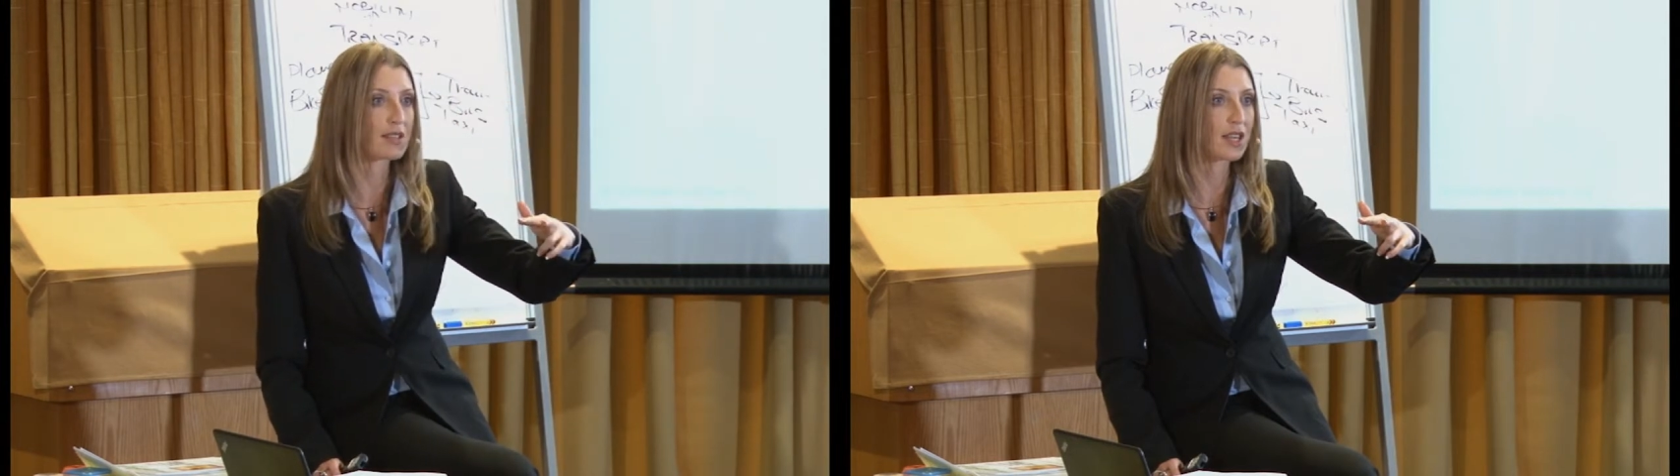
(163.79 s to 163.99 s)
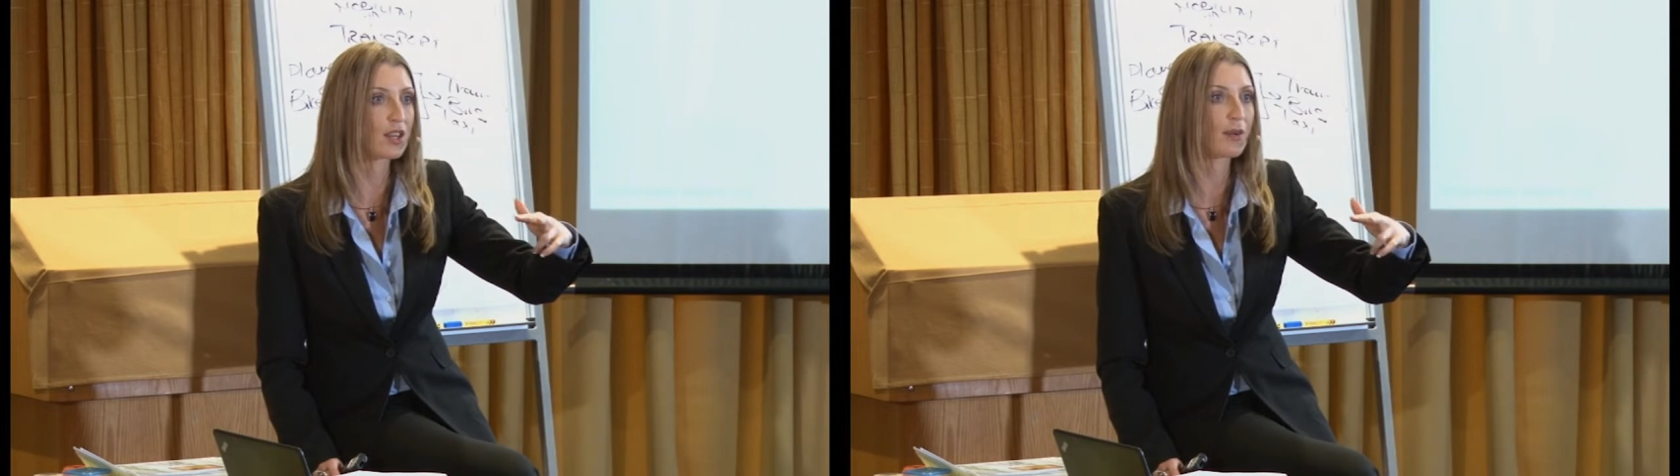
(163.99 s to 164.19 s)

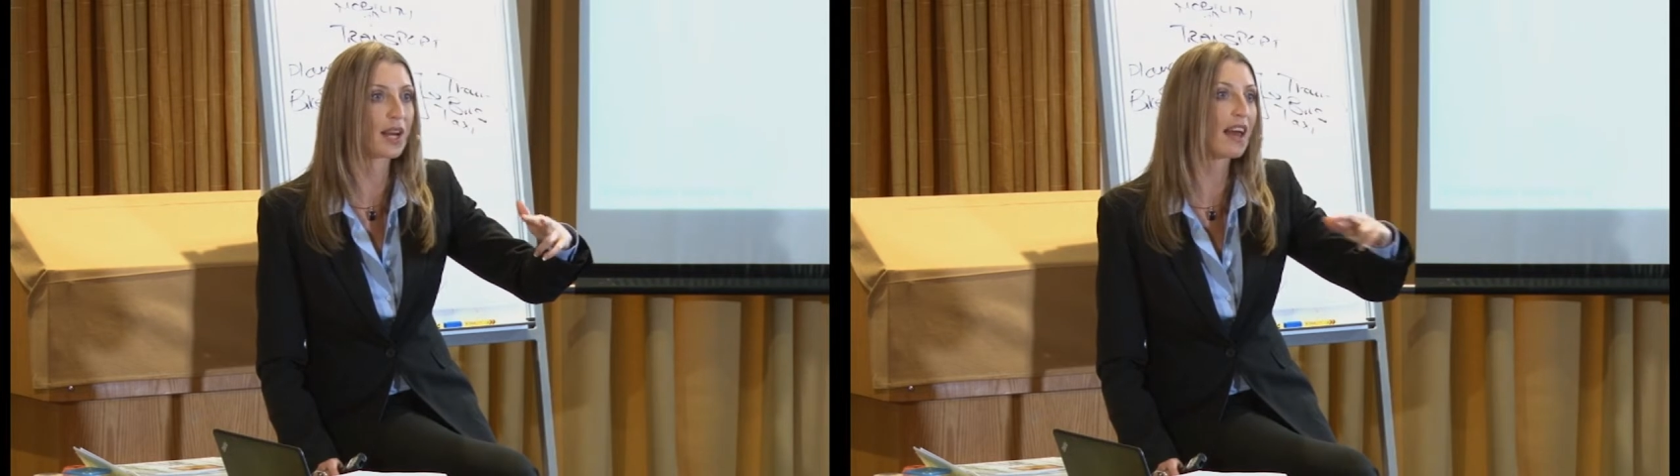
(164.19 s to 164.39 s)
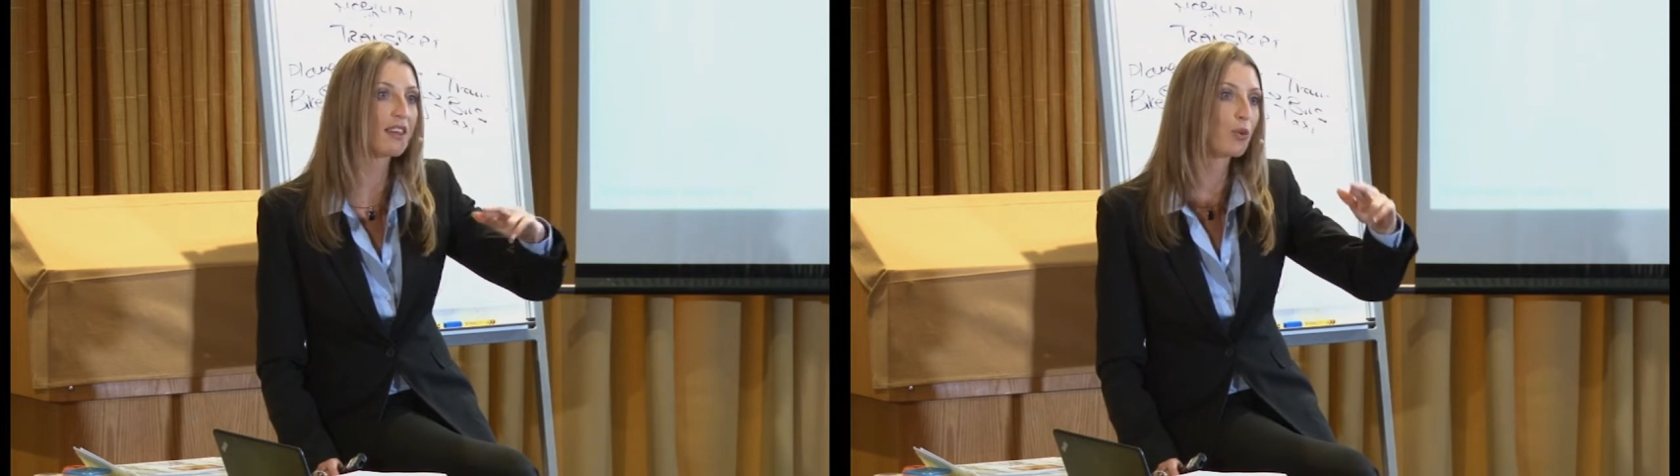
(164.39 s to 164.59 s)
Say, you know
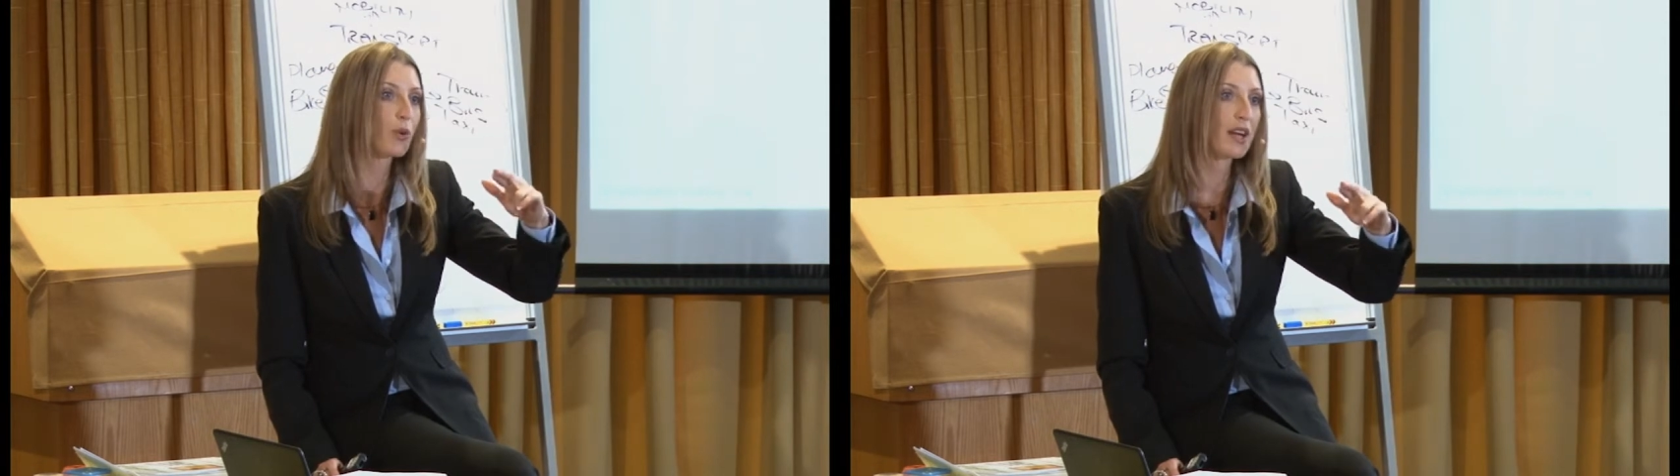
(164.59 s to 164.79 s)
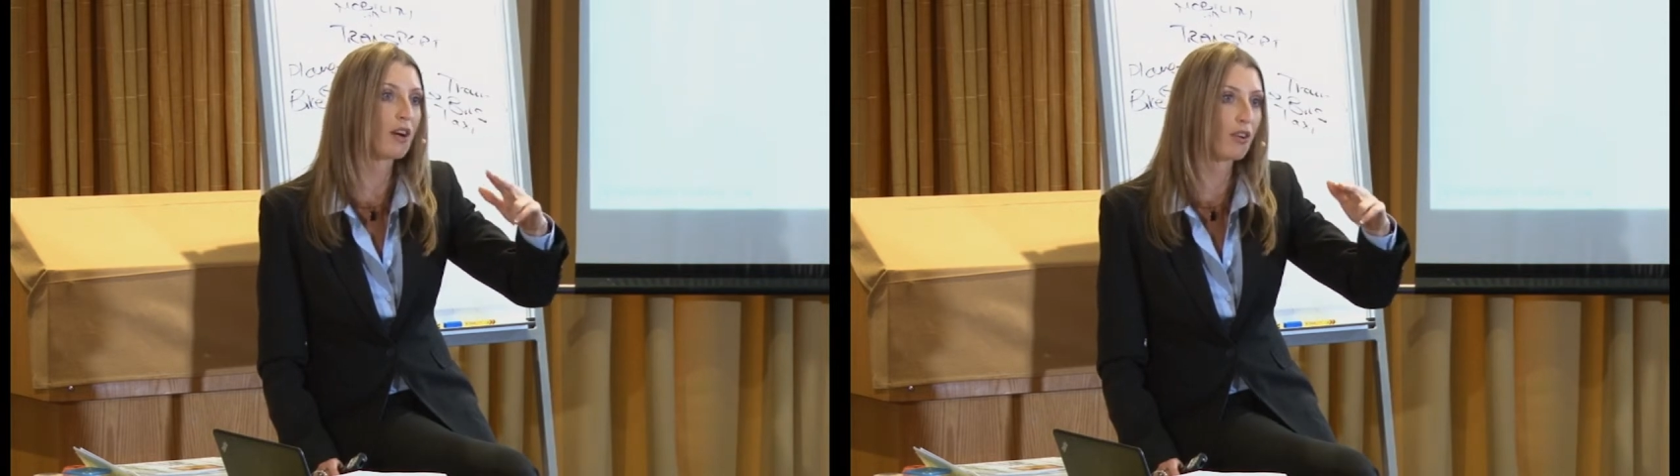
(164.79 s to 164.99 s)
what, I think
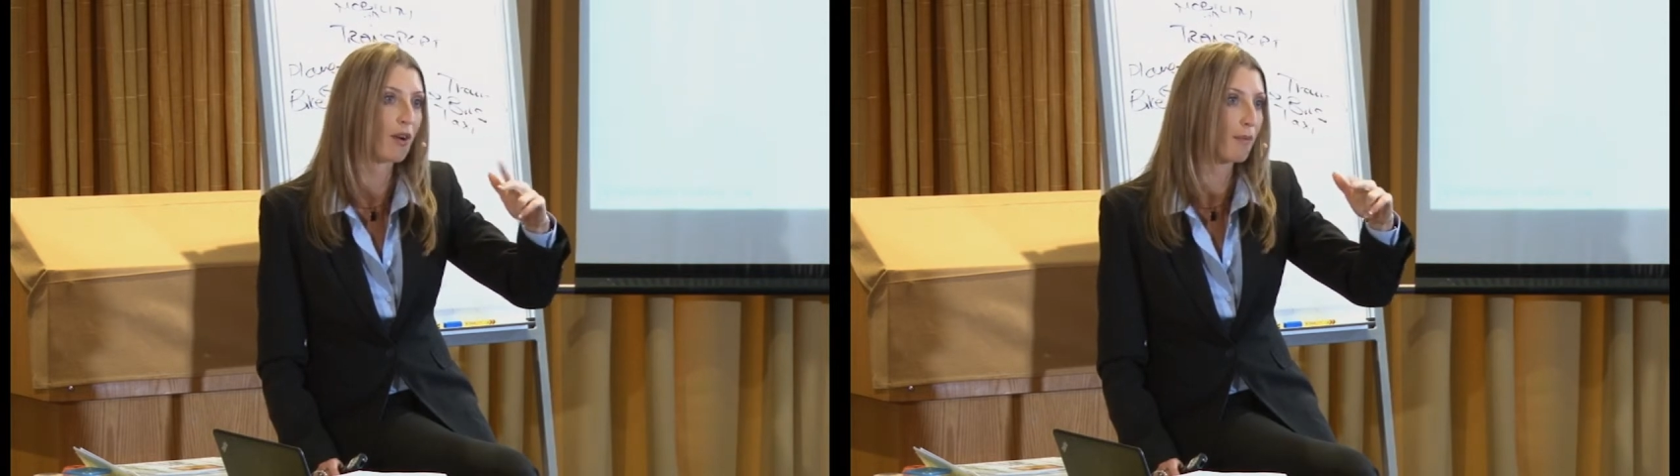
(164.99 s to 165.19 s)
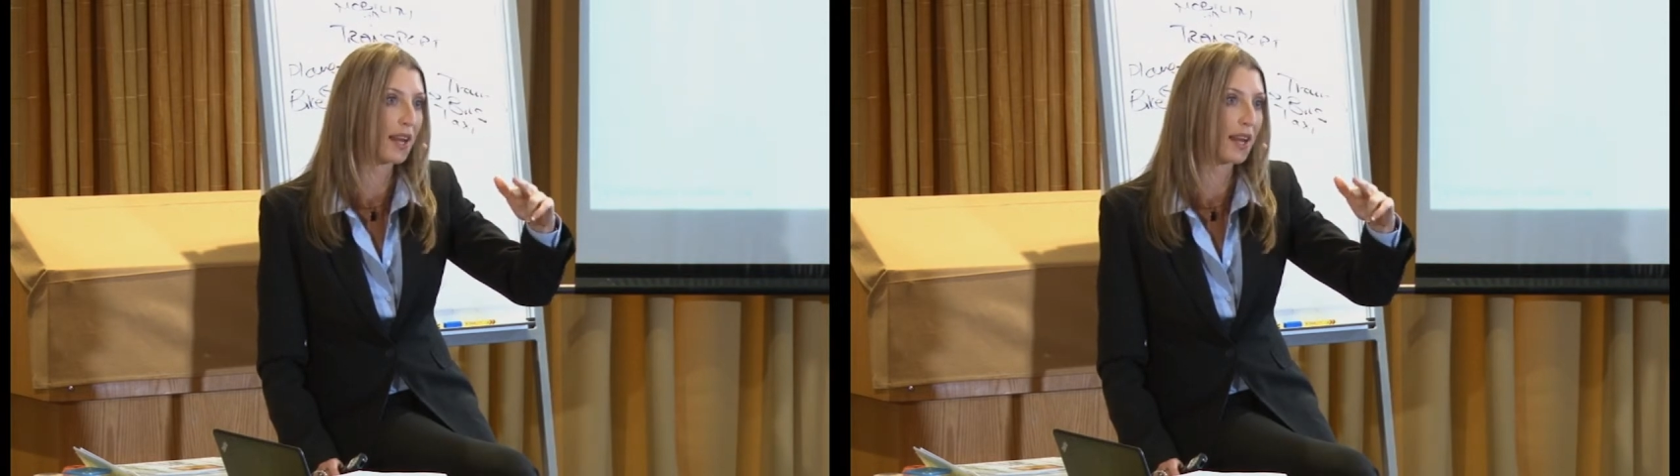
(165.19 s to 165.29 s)
we are not